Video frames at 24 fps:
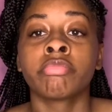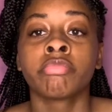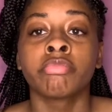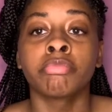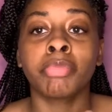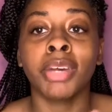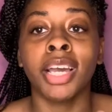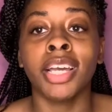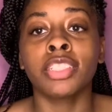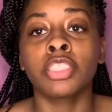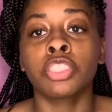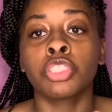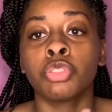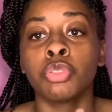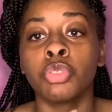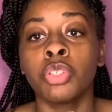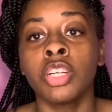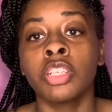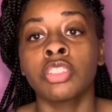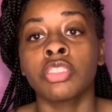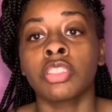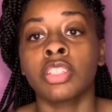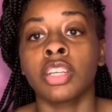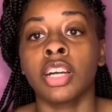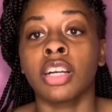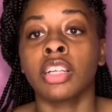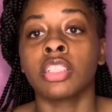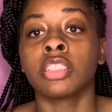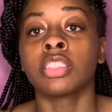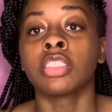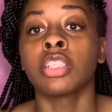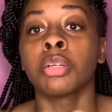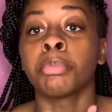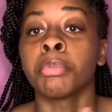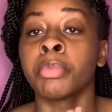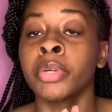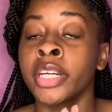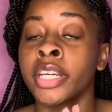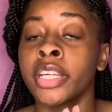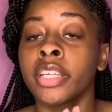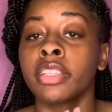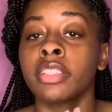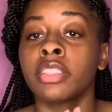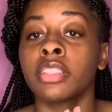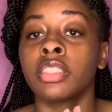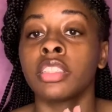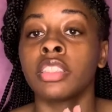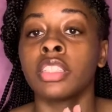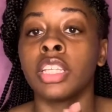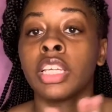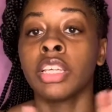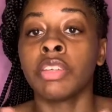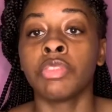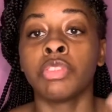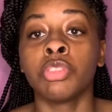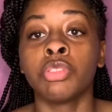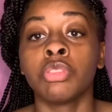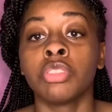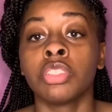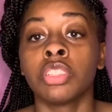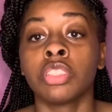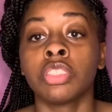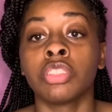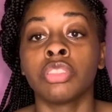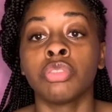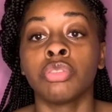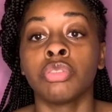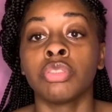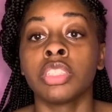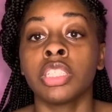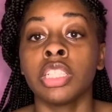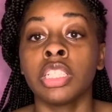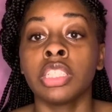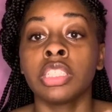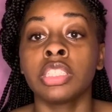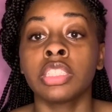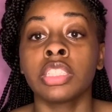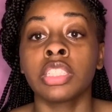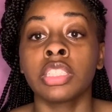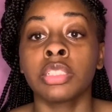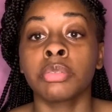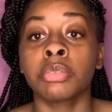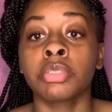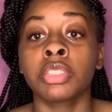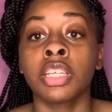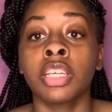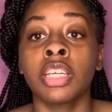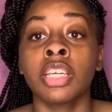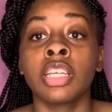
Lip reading: about $200 a month if you just use these tips.